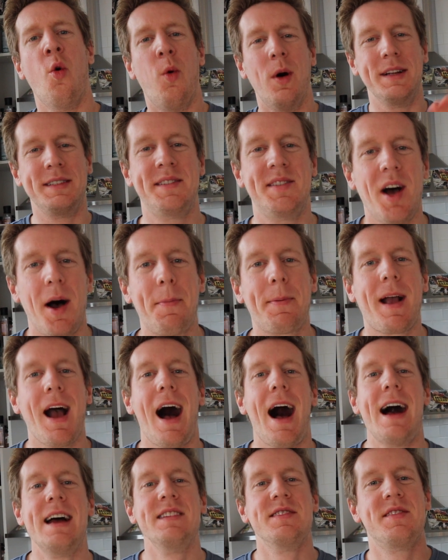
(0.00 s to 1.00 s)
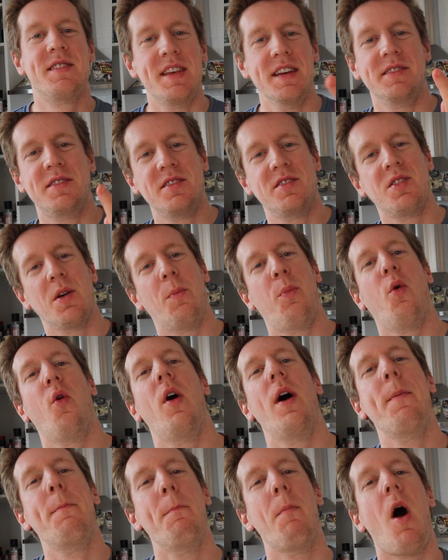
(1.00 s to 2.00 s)
What's up, guys? This is your
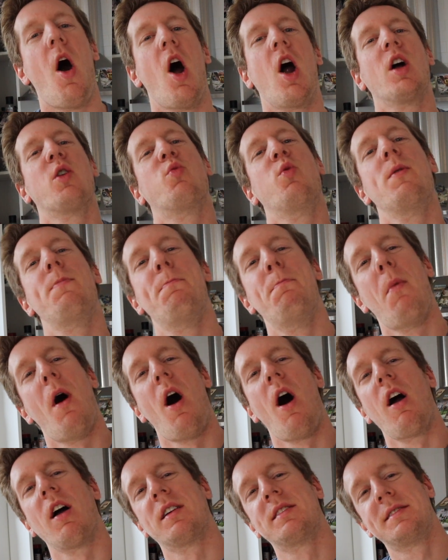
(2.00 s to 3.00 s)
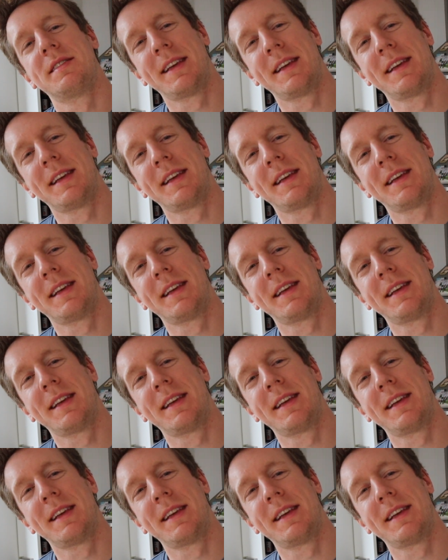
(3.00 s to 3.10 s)
boy Mark with Mark's